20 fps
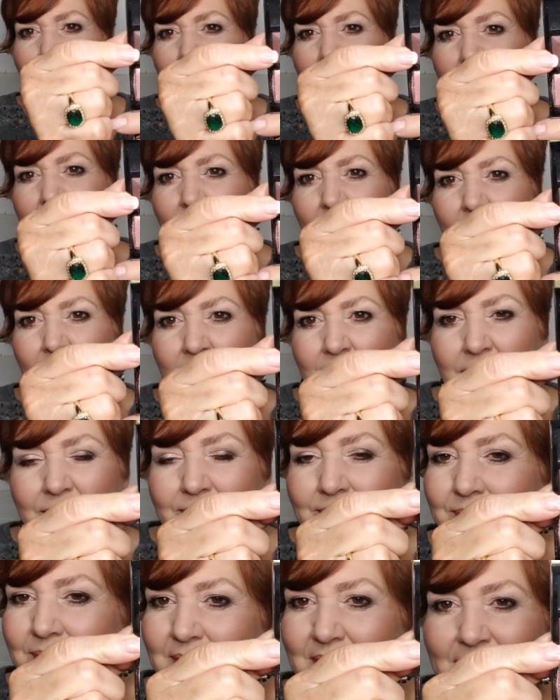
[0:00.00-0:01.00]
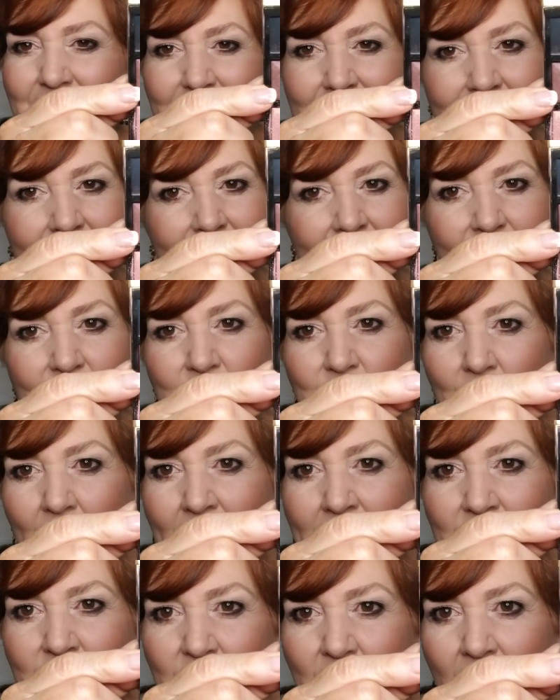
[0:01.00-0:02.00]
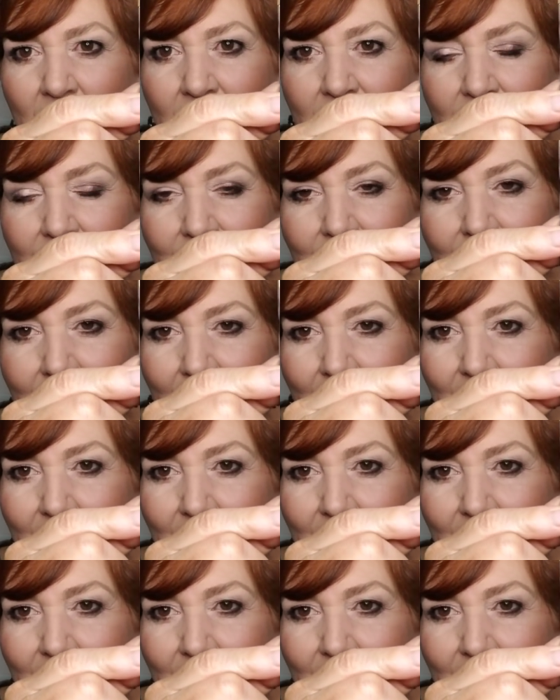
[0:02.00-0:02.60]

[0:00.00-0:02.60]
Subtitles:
here, this is a strange color.